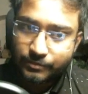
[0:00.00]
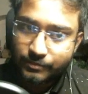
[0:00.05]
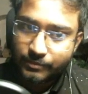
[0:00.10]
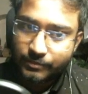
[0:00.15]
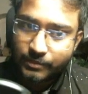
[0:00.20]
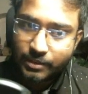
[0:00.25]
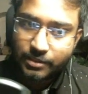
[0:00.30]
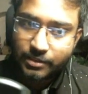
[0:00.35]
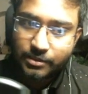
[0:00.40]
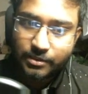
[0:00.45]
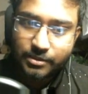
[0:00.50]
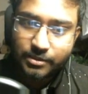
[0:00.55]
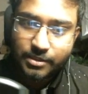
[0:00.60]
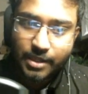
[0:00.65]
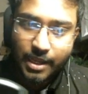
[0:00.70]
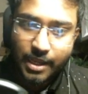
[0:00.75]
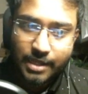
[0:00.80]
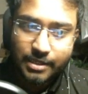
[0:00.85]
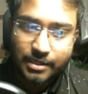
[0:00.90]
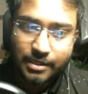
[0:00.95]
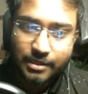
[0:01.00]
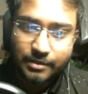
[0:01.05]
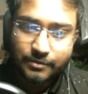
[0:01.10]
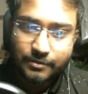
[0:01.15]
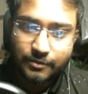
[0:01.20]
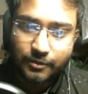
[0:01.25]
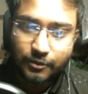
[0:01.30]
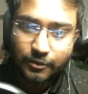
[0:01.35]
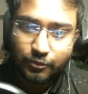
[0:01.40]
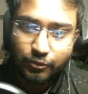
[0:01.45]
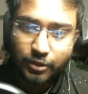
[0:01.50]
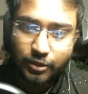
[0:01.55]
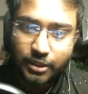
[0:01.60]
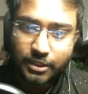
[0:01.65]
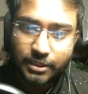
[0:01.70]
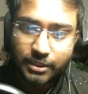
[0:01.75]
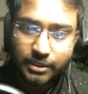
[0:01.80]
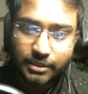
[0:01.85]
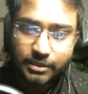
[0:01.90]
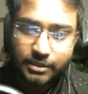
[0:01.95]
you just handle it for
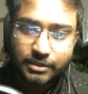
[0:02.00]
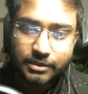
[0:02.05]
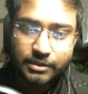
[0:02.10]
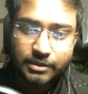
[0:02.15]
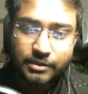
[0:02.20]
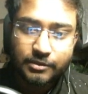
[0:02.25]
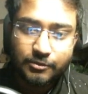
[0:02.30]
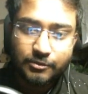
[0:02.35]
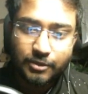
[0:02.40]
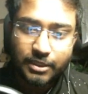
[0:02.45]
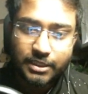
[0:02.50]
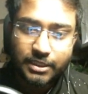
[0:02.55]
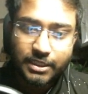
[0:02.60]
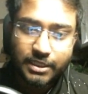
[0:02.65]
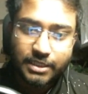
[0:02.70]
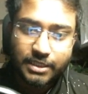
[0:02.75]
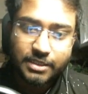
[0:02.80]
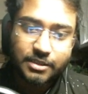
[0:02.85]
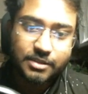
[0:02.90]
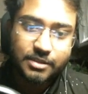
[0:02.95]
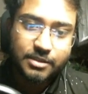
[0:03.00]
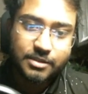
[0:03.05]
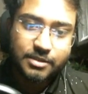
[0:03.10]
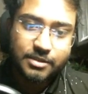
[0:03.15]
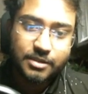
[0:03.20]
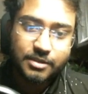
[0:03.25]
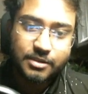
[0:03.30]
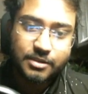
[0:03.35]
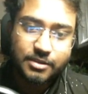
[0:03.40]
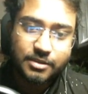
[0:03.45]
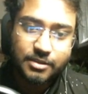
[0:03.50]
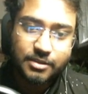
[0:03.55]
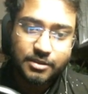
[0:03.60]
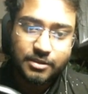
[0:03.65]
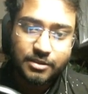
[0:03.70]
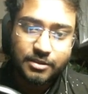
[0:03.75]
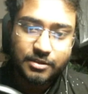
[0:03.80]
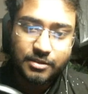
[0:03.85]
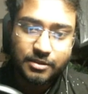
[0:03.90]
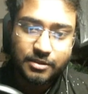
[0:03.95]
one key, just
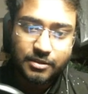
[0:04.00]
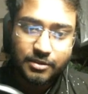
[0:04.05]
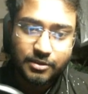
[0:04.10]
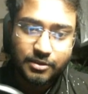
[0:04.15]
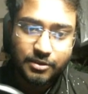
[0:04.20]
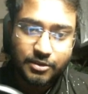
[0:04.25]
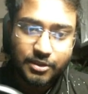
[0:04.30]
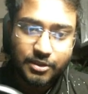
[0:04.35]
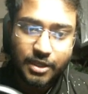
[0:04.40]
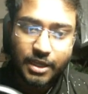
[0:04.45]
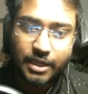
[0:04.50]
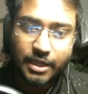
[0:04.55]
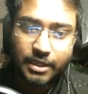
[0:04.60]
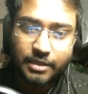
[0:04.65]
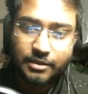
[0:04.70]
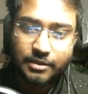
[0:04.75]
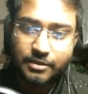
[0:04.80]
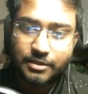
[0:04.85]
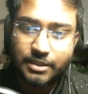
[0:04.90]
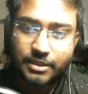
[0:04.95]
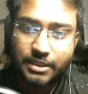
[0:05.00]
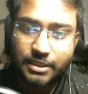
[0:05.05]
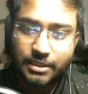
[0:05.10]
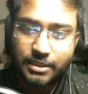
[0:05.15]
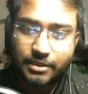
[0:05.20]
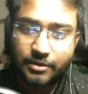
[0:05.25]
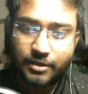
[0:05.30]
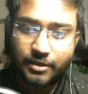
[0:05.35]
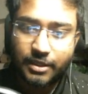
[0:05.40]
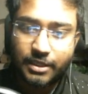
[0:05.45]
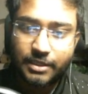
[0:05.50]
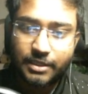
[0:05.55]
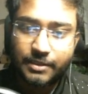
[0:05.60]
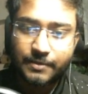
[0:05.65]
Z, okay?